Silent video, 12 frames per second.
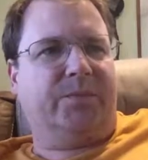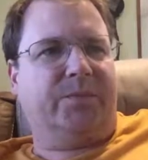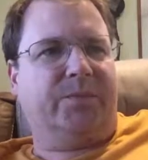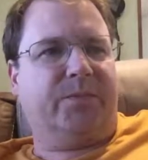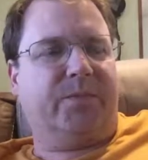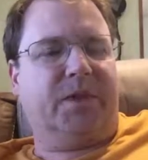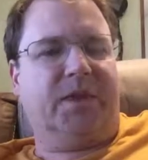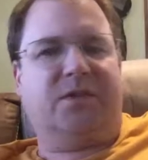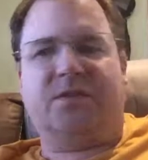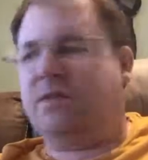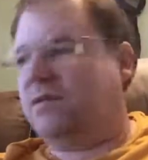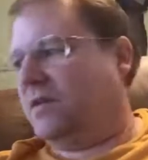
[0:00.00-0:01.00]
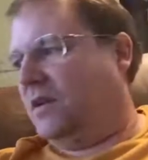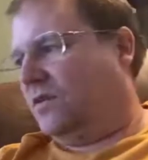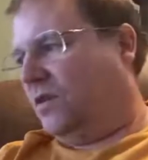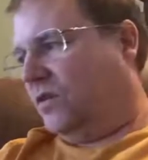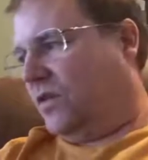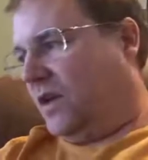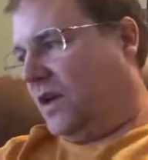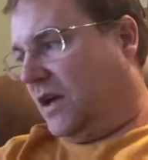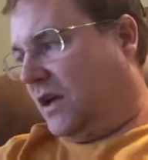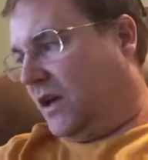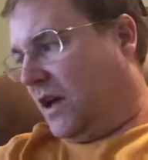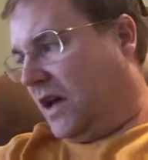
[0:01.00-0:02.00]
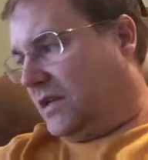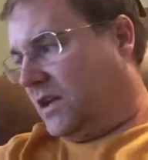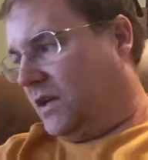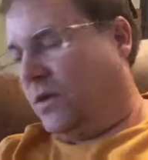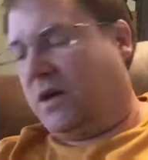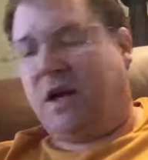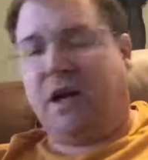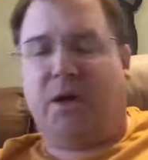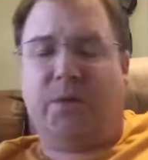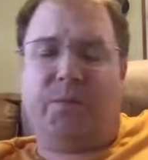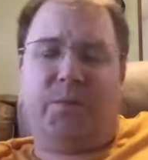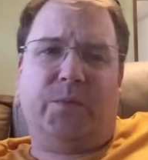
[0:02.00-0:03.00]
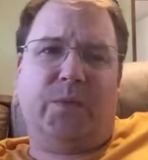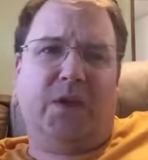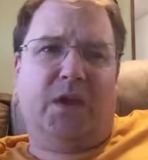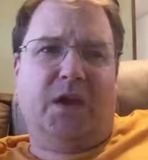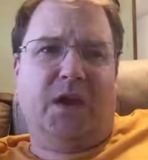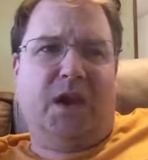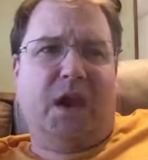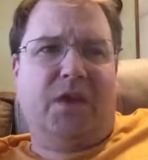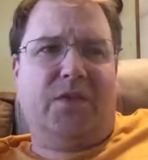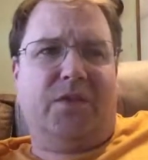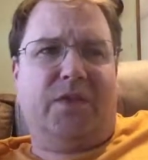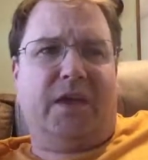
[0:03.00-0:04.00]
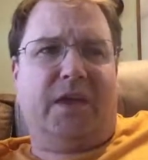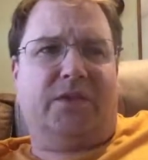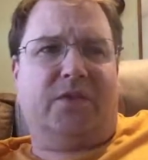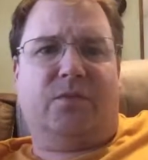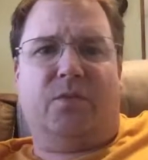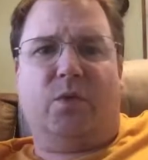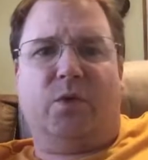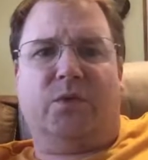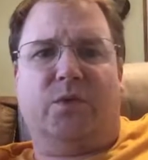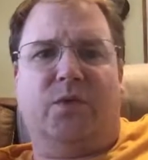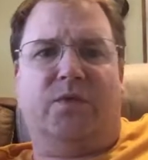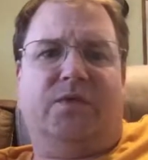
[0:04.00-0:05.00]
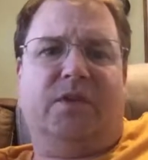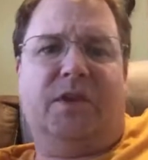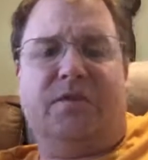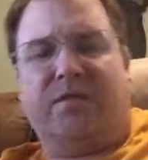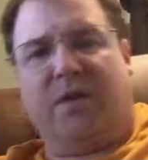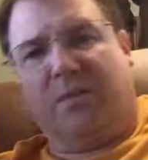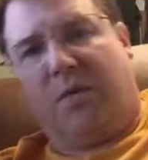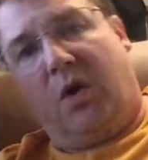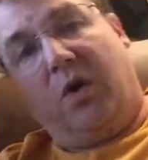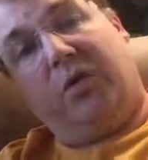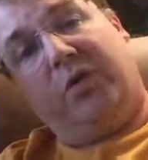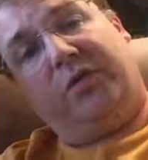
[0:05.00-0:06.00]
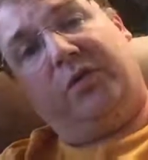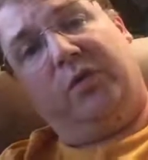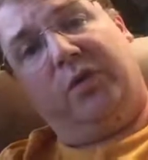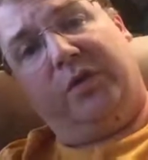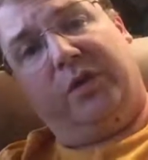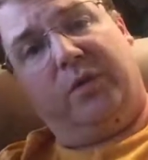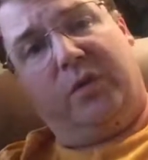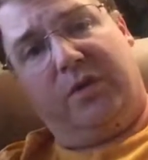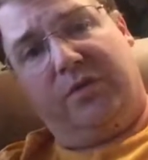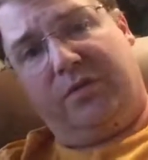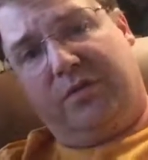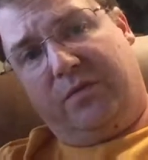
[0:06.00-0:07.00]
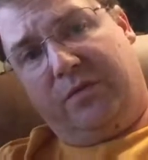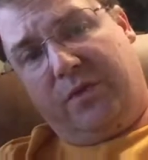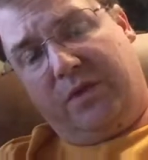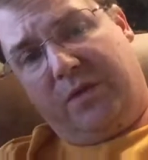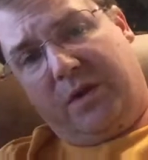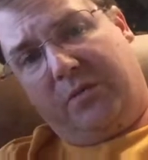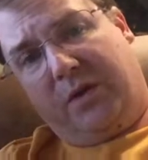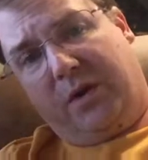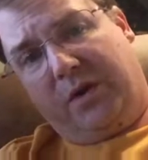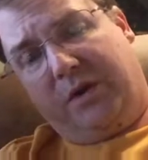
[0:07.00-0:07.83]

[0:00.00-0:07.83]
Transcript: it's a good thing. And I'll tell you what, other than that, the support that we've seen from all the schools that we've been a part of,